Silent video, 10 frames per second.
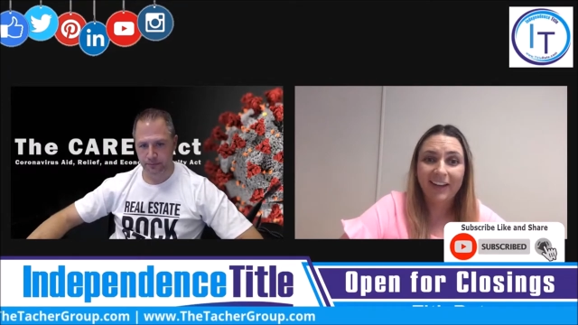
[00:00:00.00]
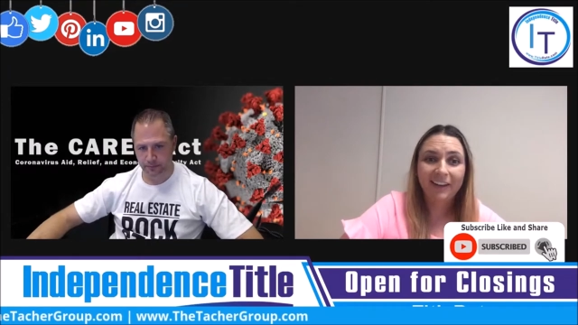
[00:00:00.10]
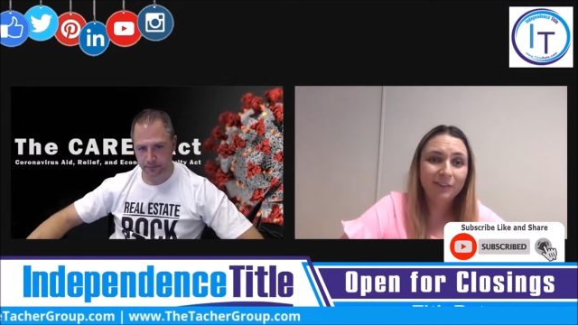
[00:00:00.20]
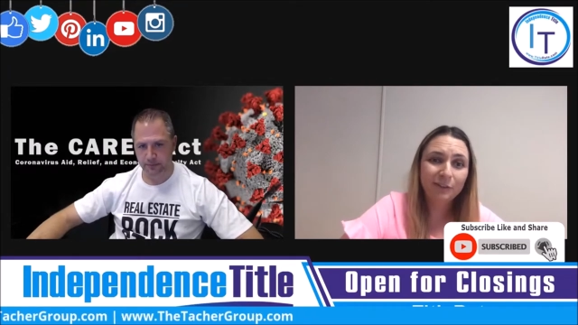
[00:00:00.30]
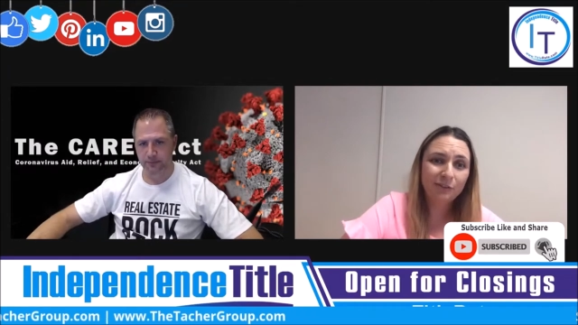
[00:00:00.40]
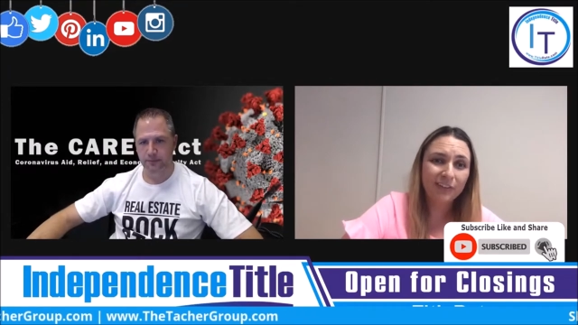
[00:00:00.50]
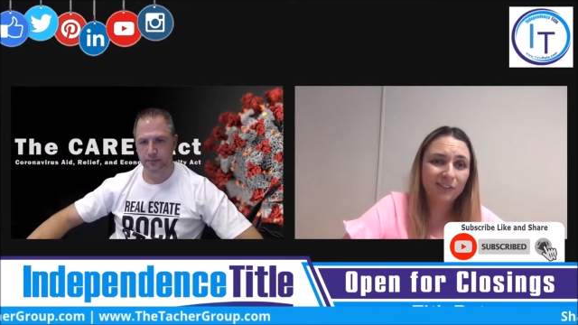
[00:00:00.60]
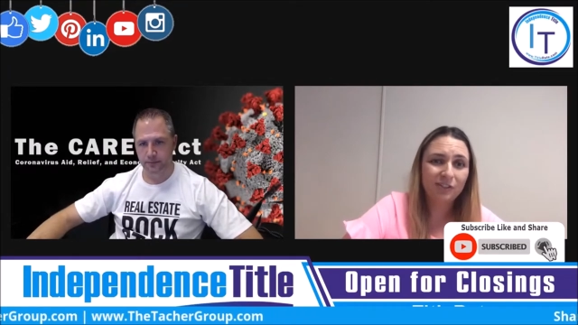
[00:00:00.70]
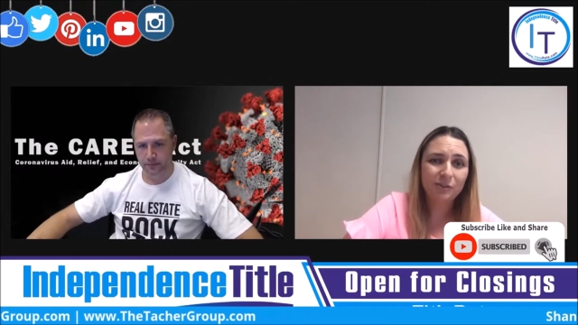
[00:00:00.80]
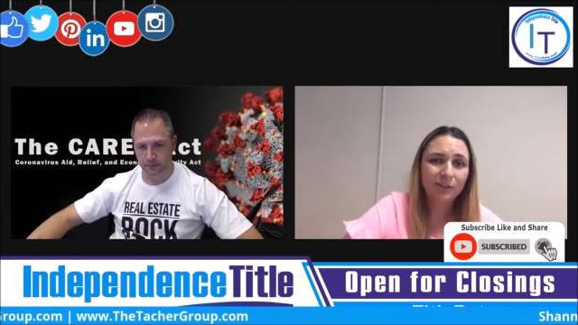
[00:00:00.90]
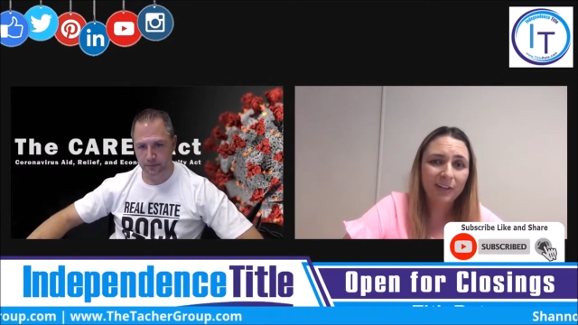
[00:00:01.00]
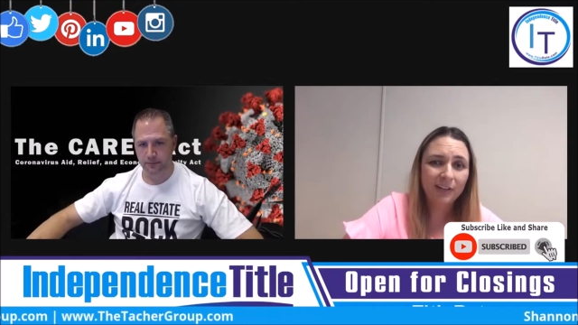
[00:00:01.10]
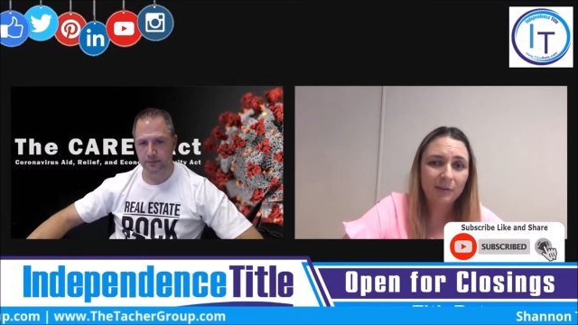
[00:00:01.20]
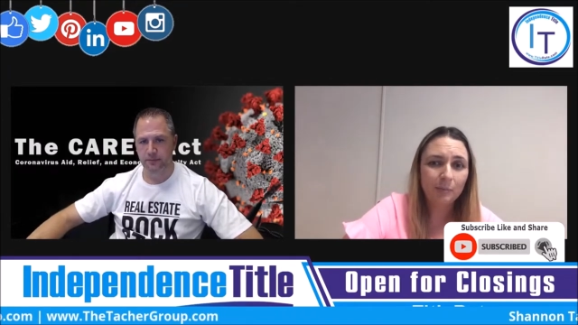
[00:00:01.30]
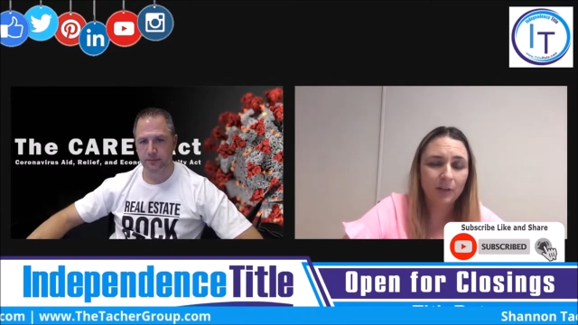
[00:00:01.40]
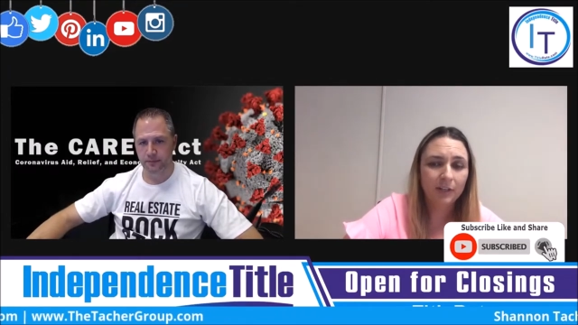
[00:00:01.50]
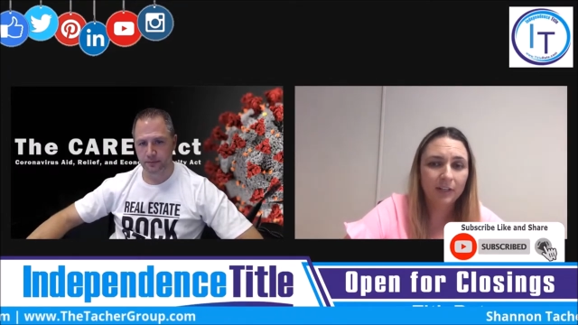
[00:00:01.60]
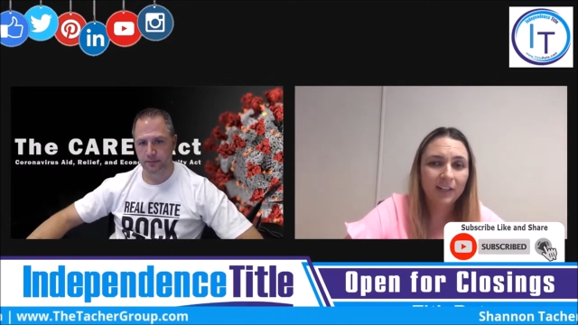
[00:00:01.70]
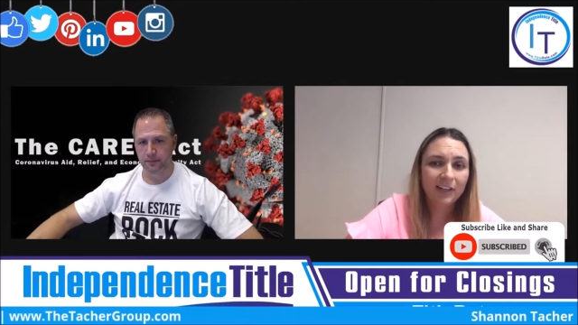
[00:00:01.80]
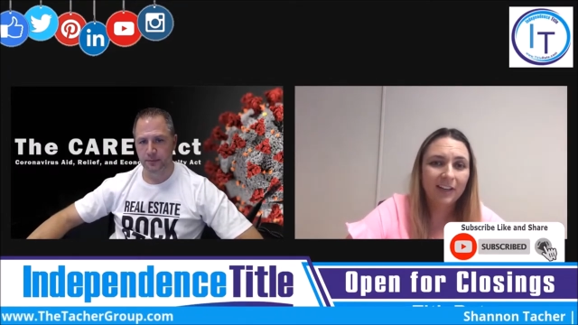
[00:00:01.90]
Speaker 1: I don't know if that's true or not,
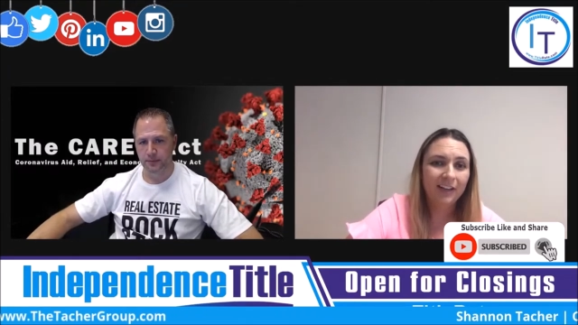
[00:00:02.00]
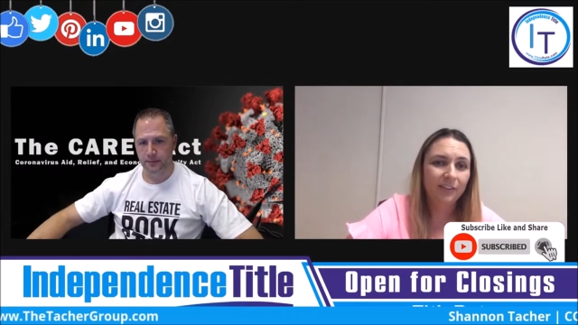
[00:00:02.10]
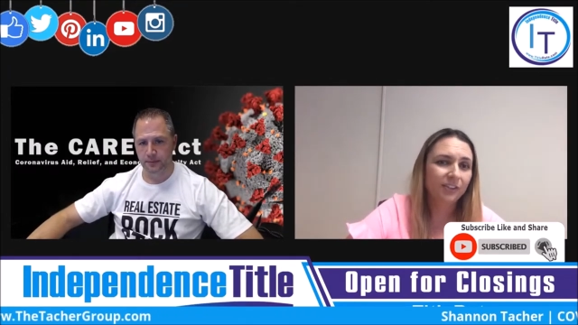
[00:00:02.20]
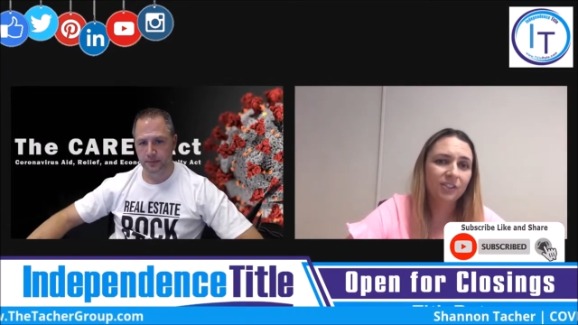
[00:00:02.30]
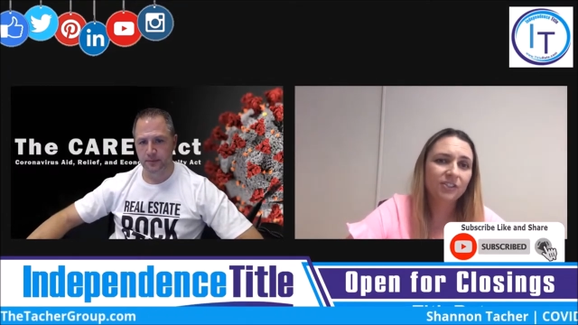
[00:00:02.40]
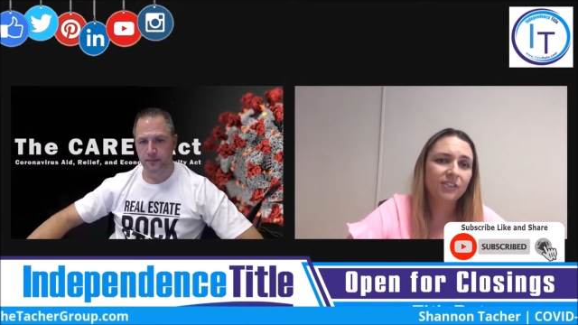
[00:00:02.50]
but there's just